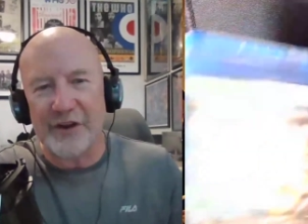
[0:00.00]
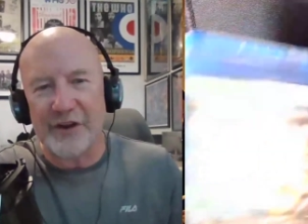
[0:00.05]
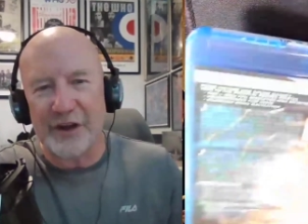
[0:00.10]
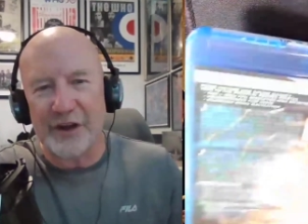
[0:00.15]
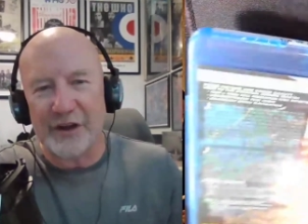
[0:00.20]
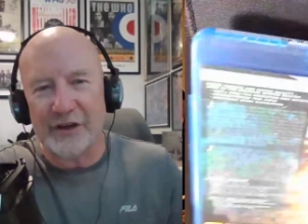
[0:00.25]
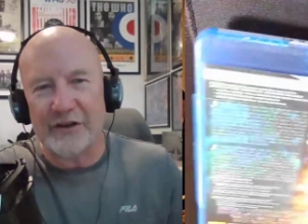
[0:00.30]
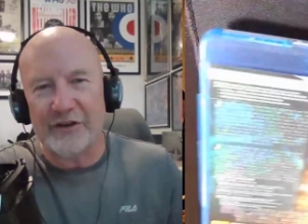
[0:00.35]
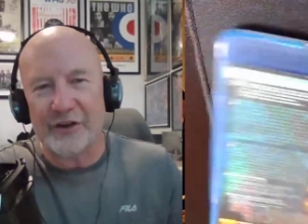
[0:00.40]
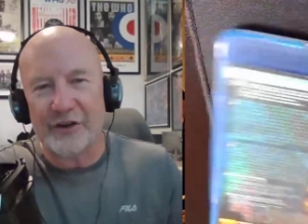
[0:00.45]

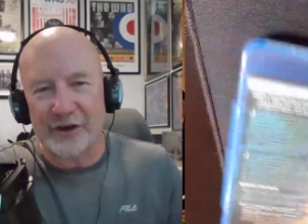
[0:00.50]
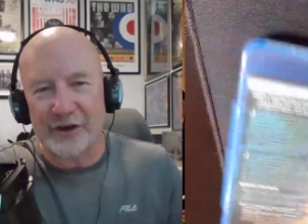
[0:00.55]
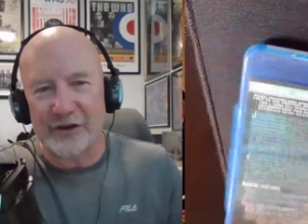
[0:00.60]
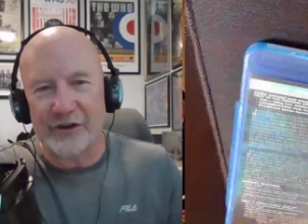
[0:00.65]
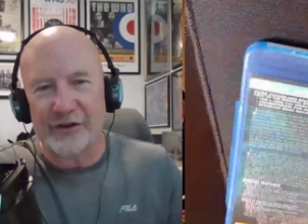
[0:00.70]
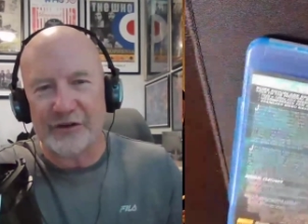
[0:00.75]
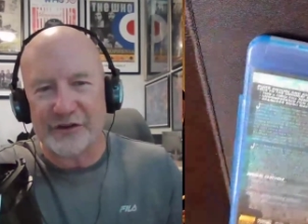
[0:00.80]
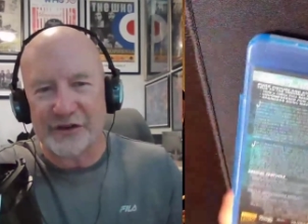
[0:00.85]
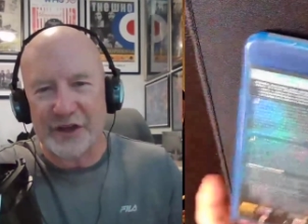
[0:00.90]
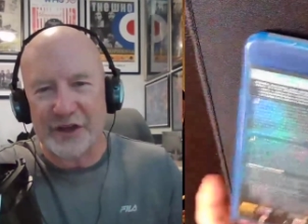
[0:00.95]
Nic
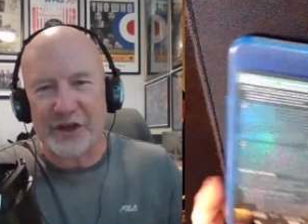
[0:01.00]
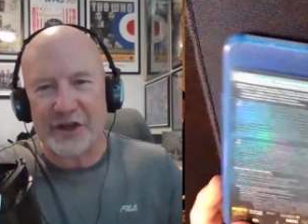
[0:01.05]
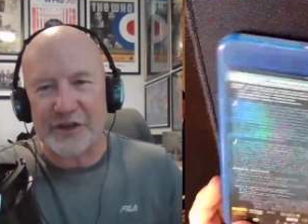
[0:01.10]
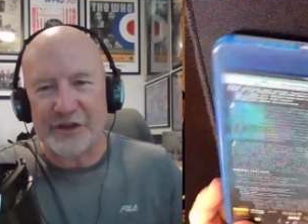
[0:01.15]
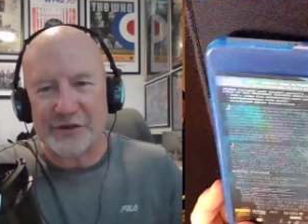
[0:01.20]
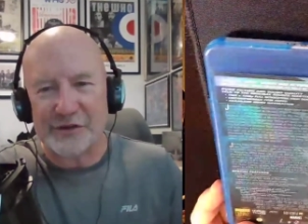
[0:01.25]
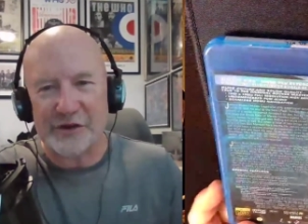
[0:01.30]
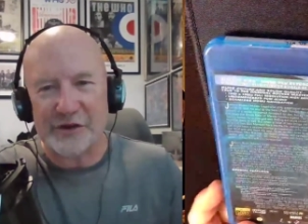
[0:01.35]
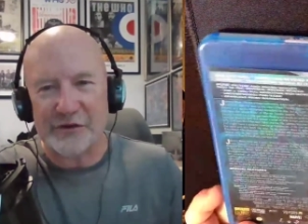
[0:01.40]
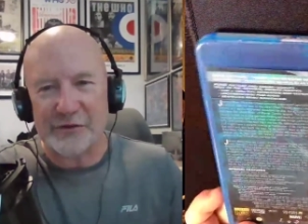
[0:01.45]
Nicolas
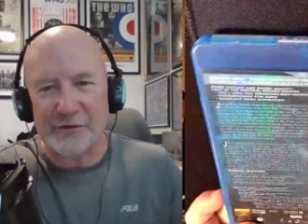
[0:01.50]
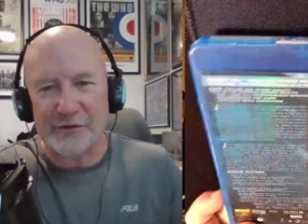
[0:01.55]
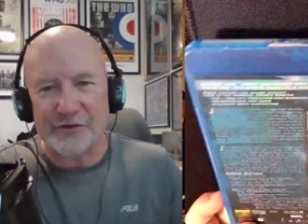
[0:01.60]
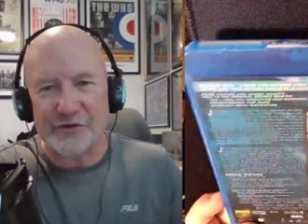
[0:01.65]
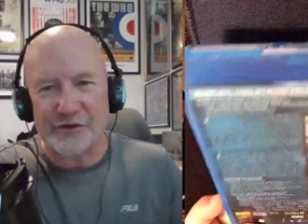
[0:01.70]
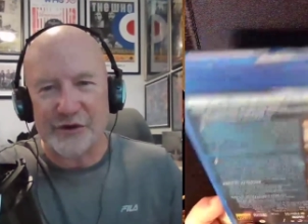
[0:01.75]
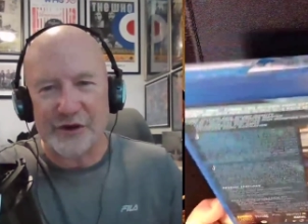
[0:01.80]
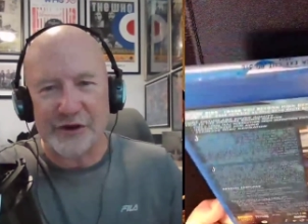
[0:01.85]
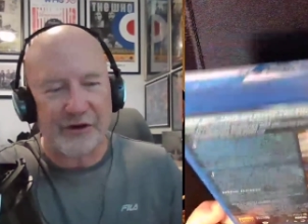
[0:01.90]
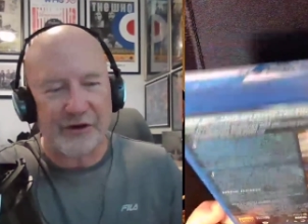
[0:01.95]
Cage
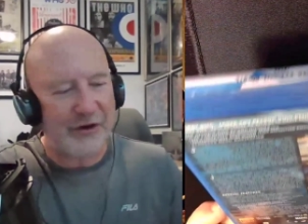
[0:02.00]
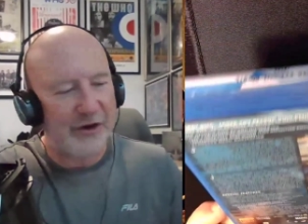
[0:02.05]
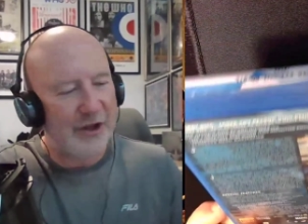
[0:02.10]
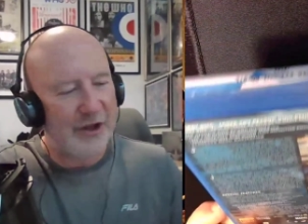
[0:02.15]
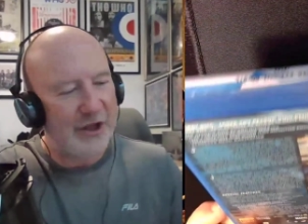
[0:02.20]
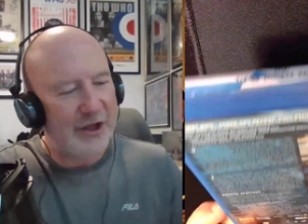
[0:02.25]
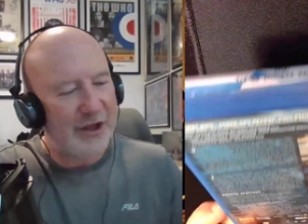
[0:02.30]
Ghost Rider.